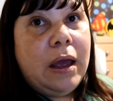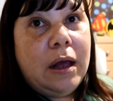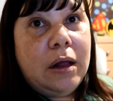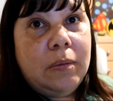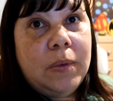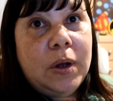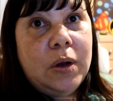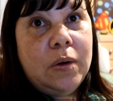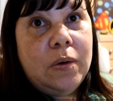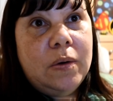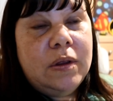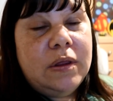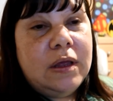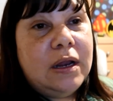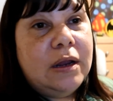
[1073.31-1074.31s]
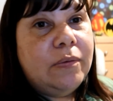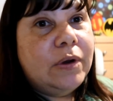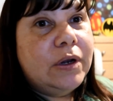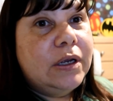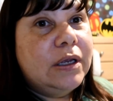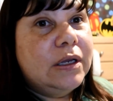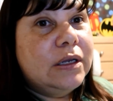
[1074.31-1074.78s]
Elmo that I
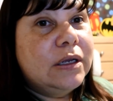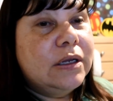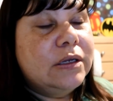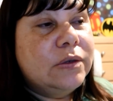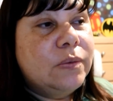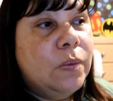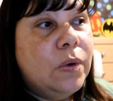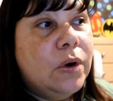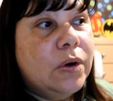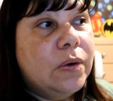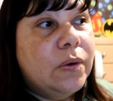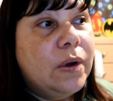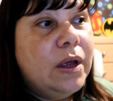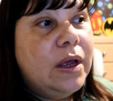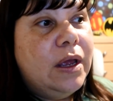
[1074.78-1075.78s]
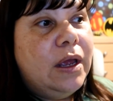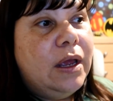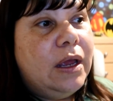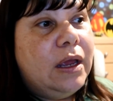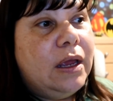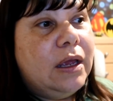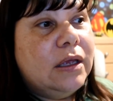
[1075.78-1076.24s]
want to get done tomorrow,
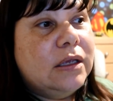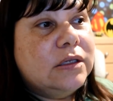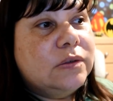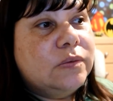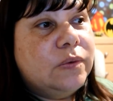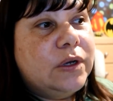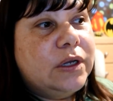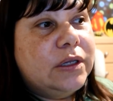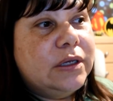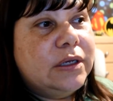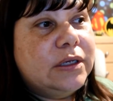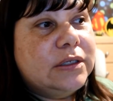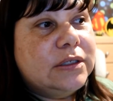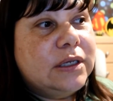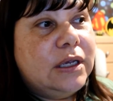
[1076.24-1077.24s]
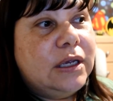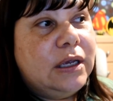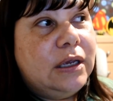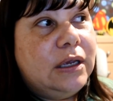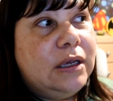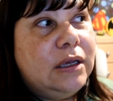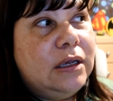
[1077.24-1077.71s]
as well as
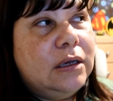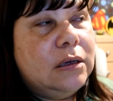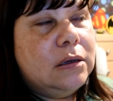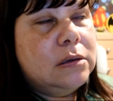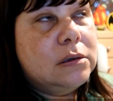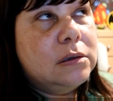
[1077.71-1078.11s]
a